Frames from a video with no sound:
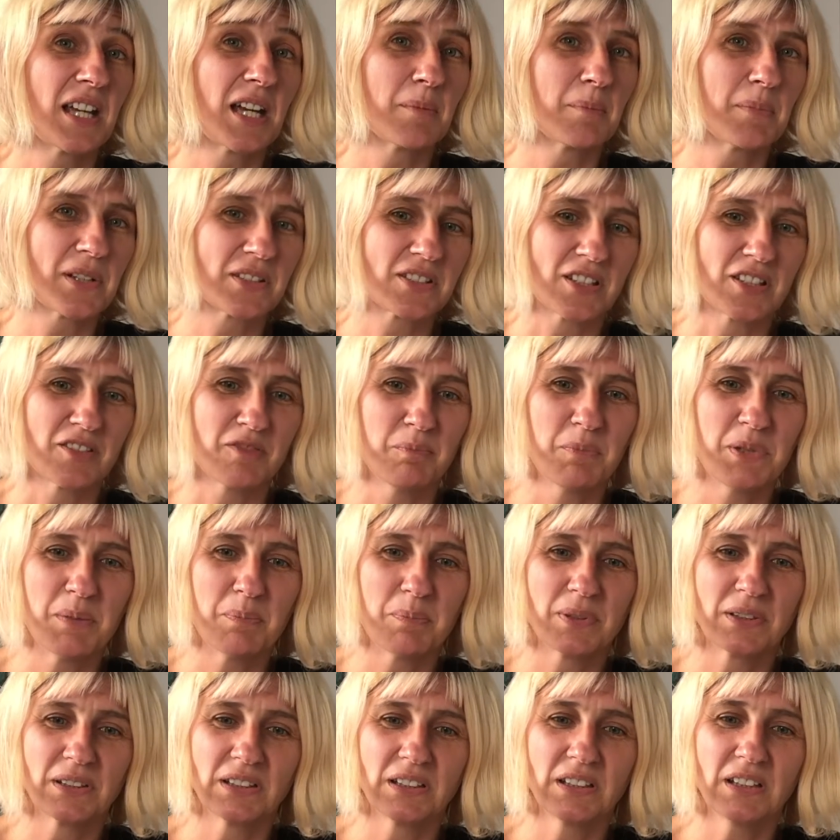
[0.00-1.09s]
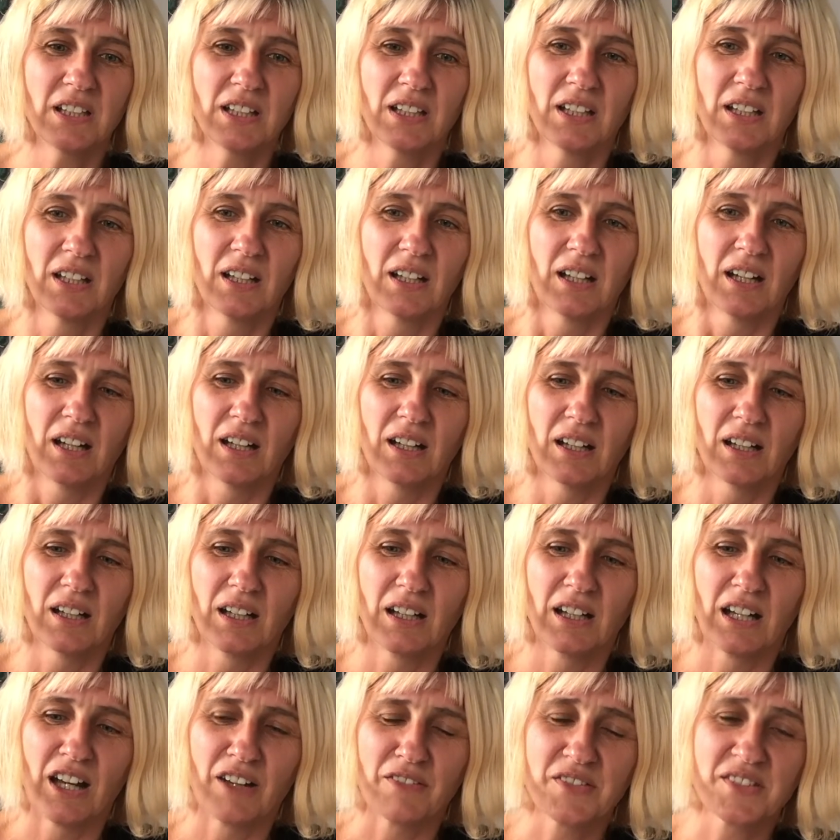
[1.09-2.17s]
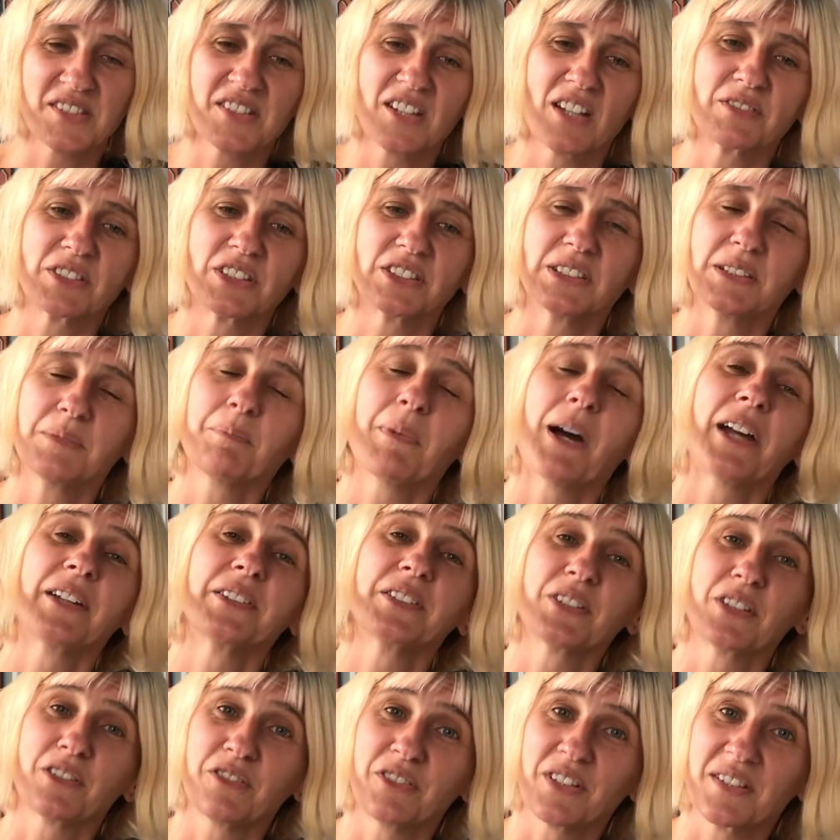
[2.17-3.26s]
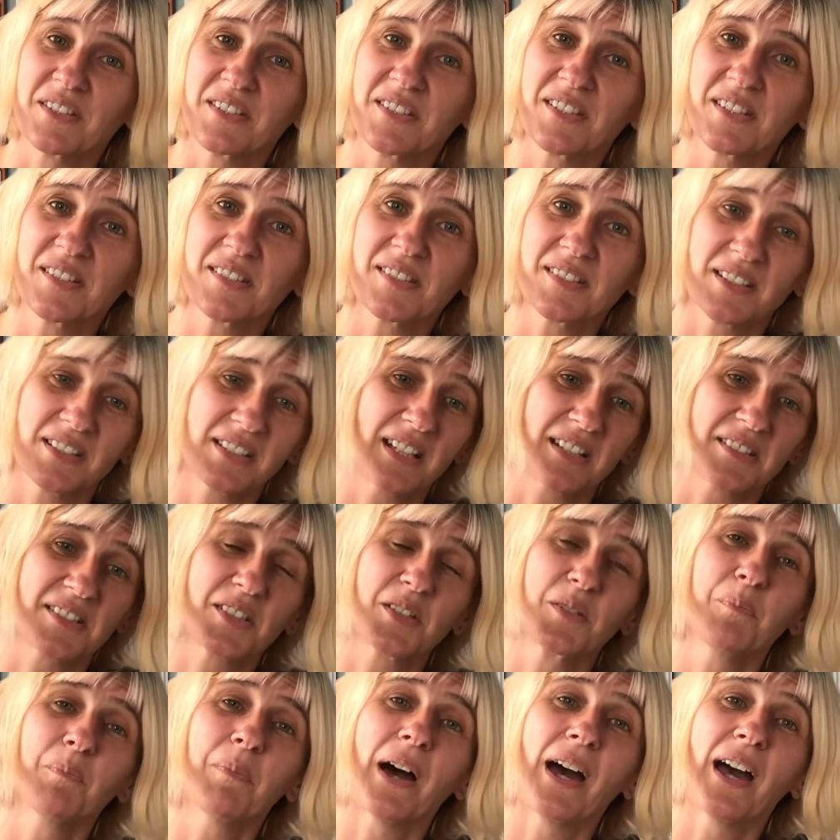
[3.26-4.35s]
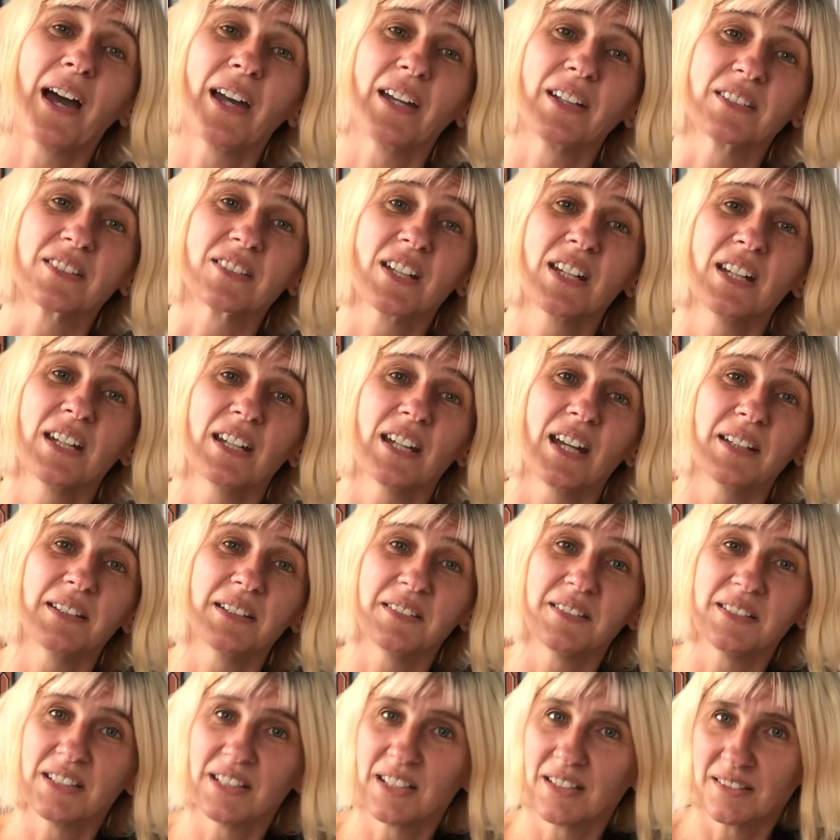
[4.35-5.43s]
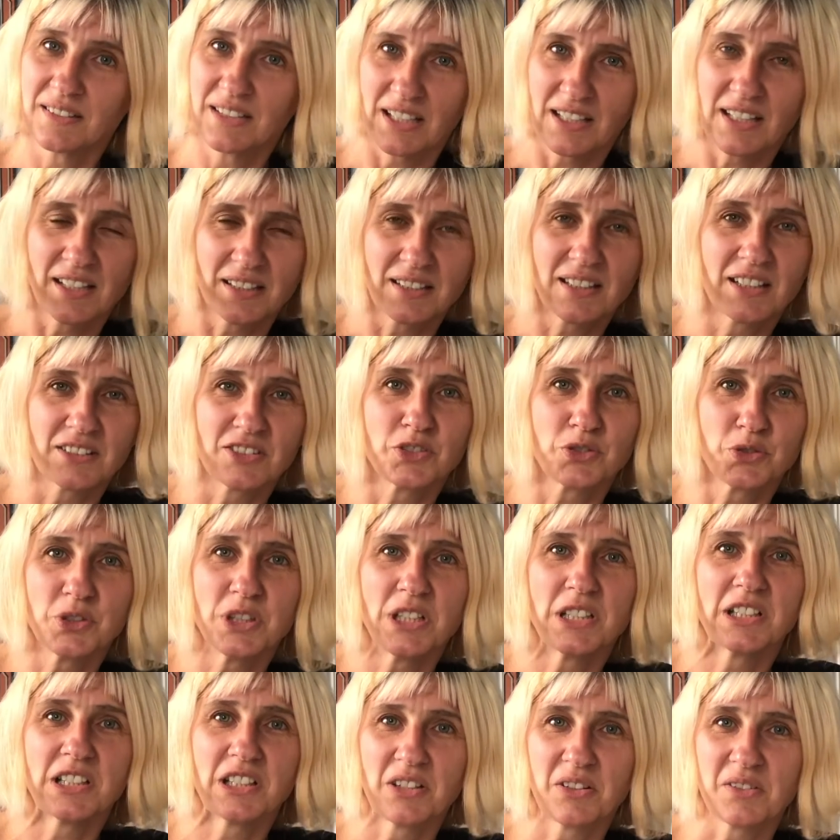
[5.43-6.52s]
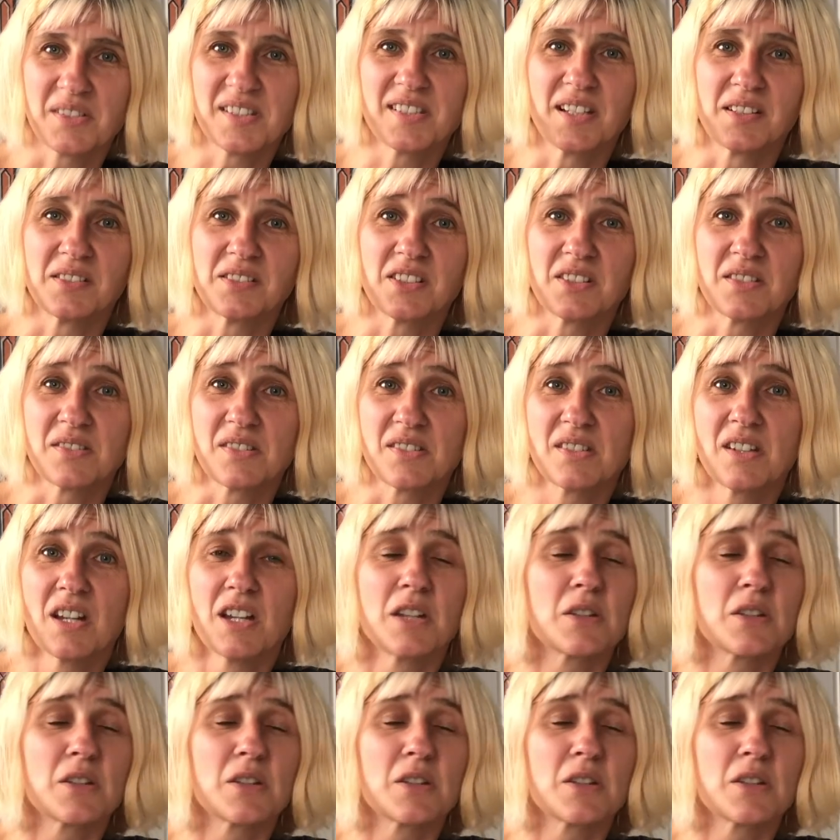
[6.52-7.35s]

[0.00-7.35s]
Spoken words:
But if people have several minor offenses, it gets combined, and in the end they can get really long sentence.